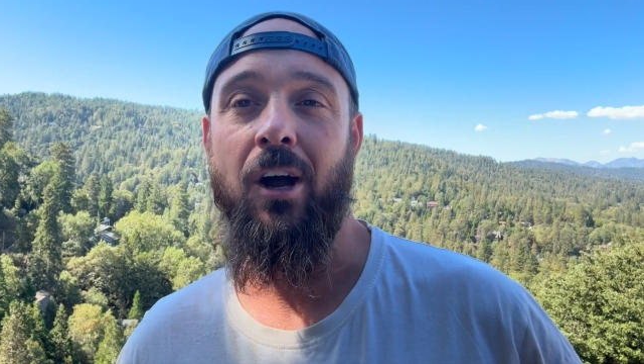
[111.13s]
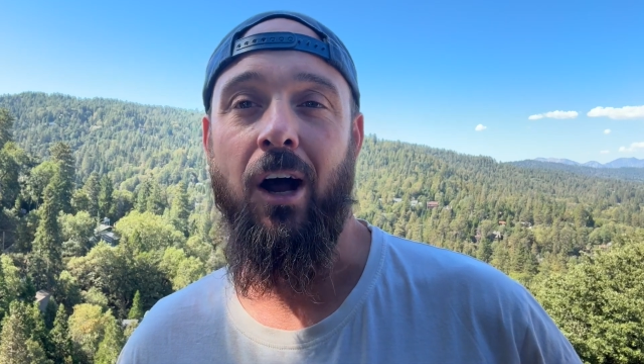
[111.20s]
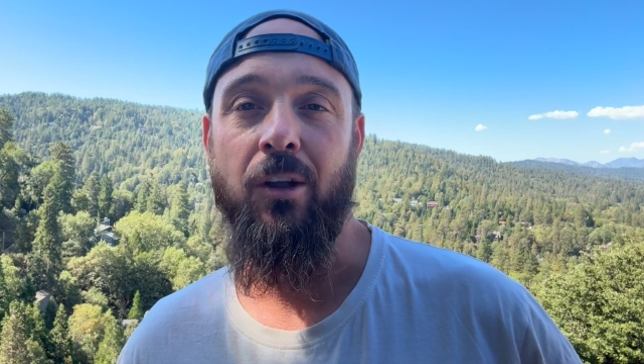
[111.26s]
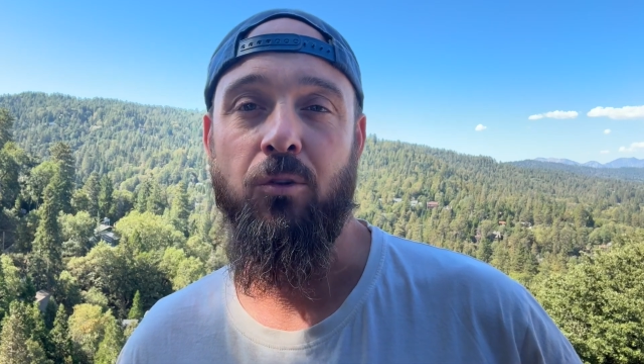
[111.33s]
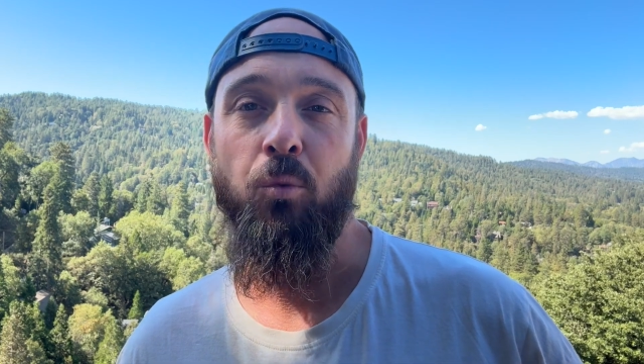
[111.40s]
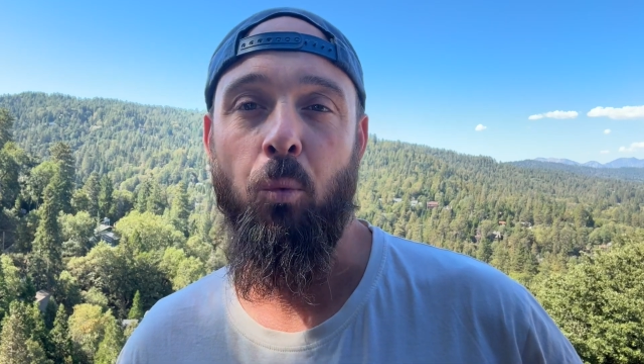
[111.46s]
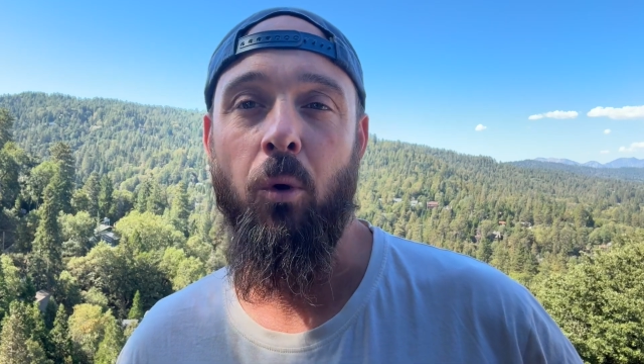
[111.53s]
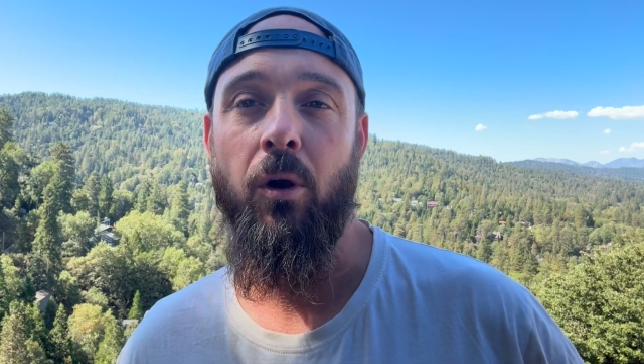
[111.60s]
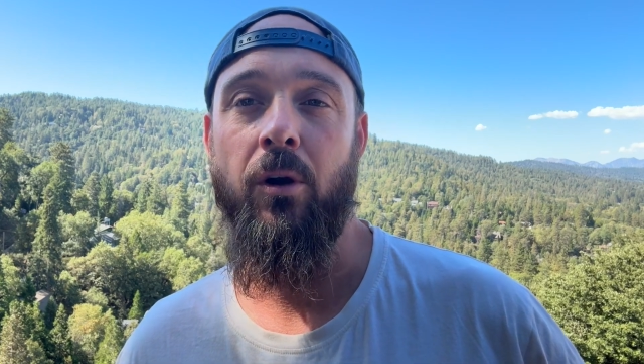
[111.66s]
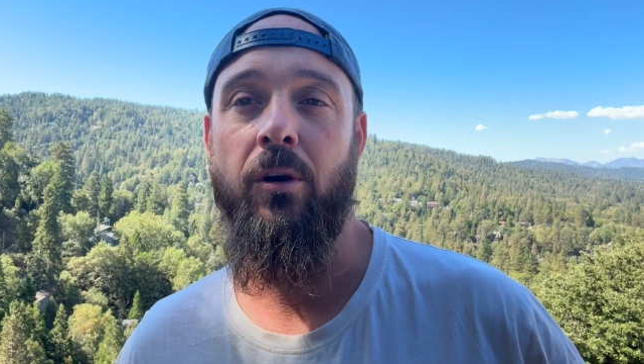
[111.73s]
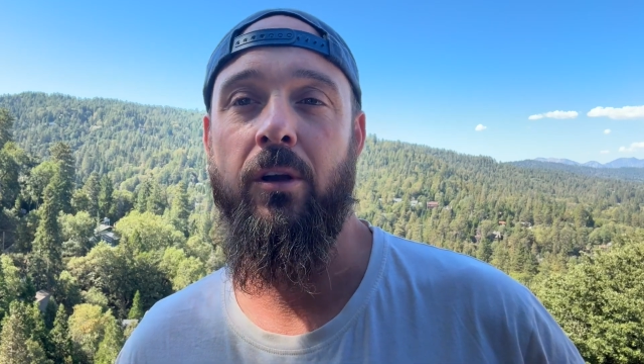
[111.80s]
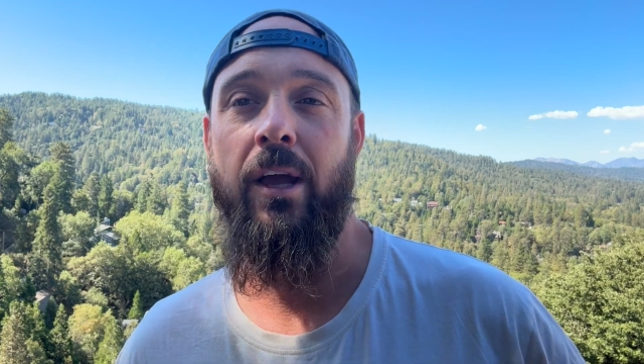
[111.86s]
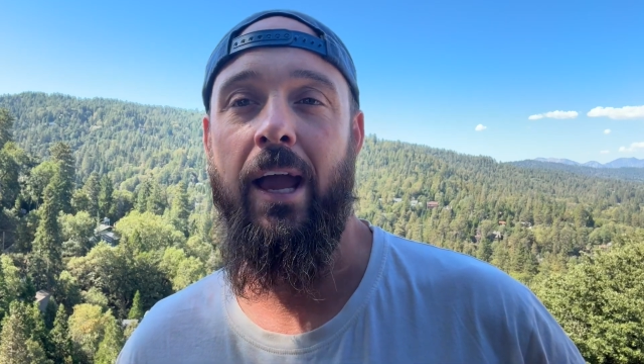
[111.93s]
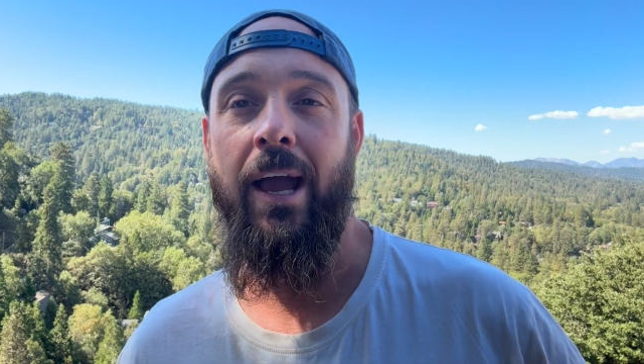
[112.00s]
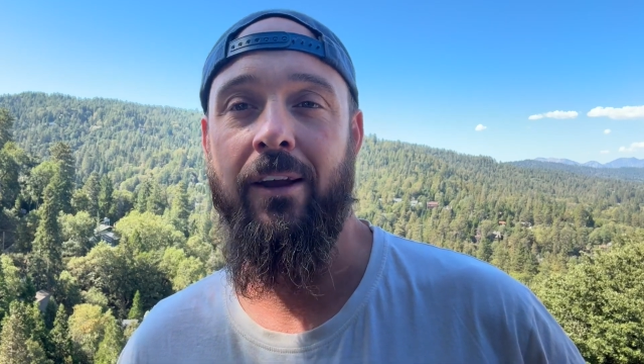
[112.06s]
God's
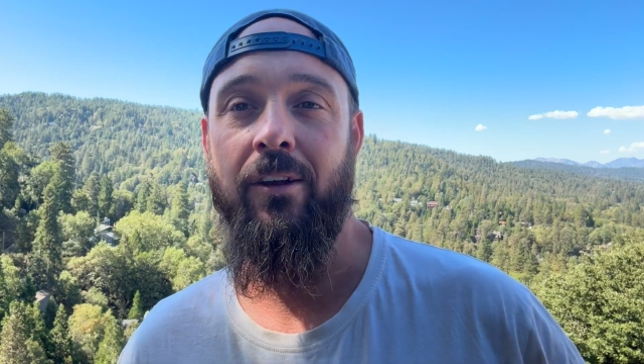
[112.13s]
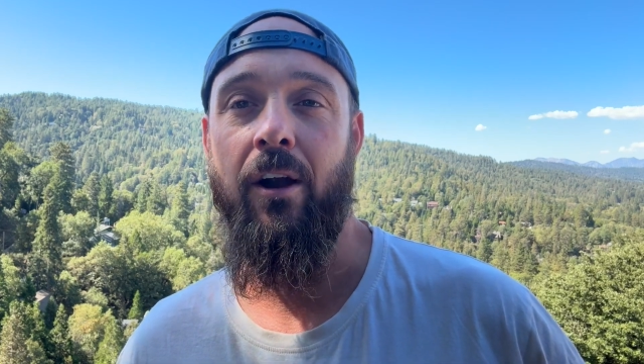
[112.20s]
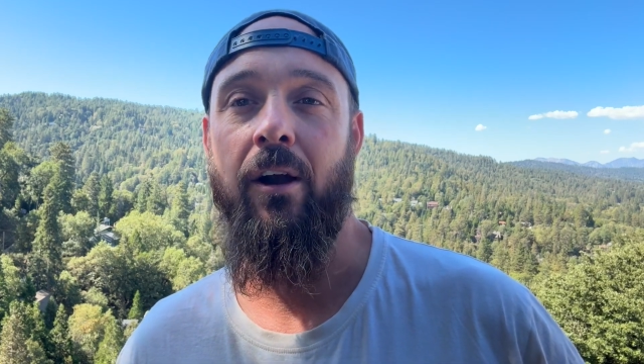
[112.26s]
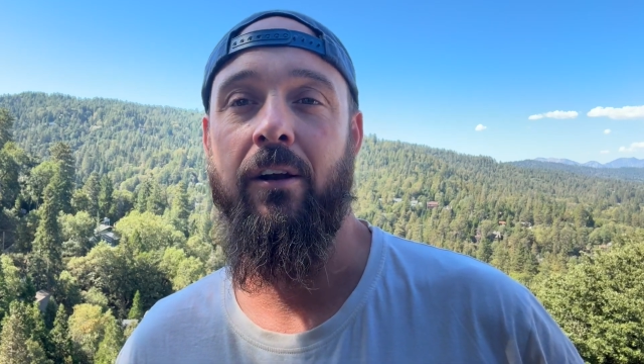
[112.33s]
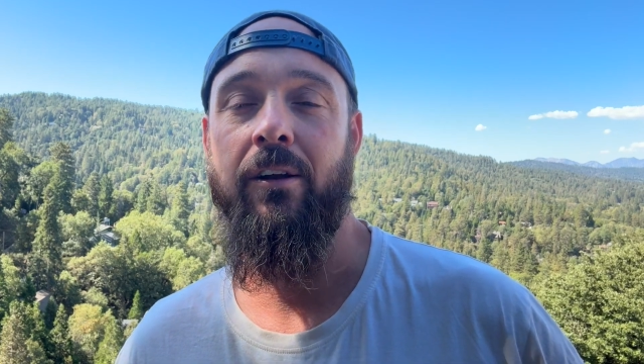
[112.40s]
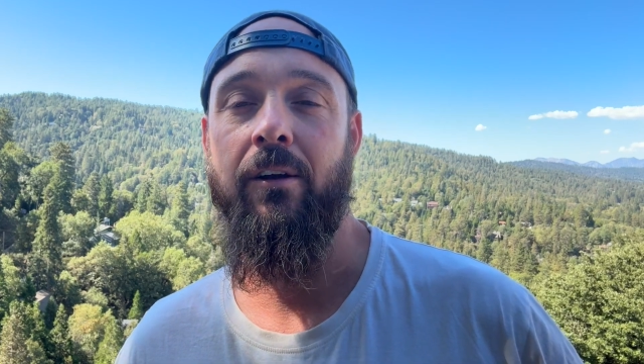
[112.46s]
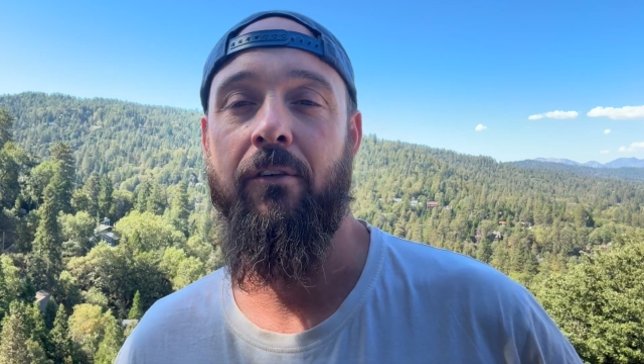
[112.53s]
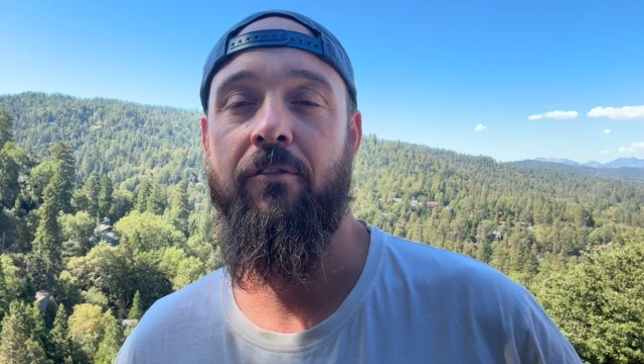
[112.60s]
word and our